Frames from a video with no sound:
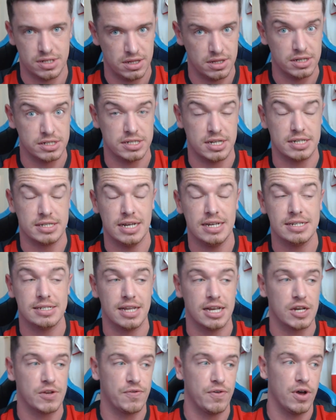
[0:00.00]
the
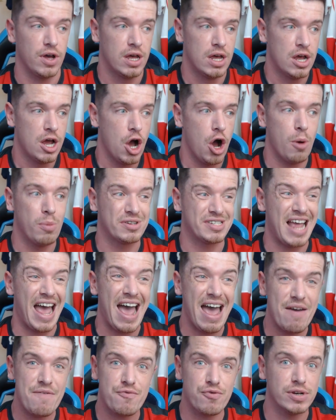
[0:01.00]
statistics for almost
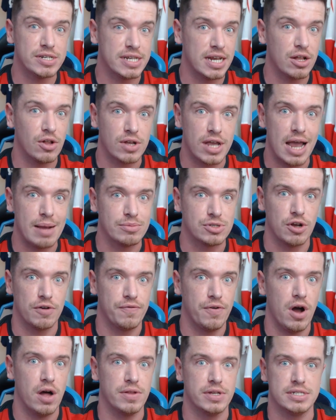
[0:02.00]
every single game so
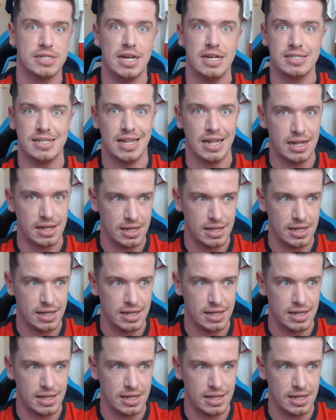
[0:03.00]
far this season in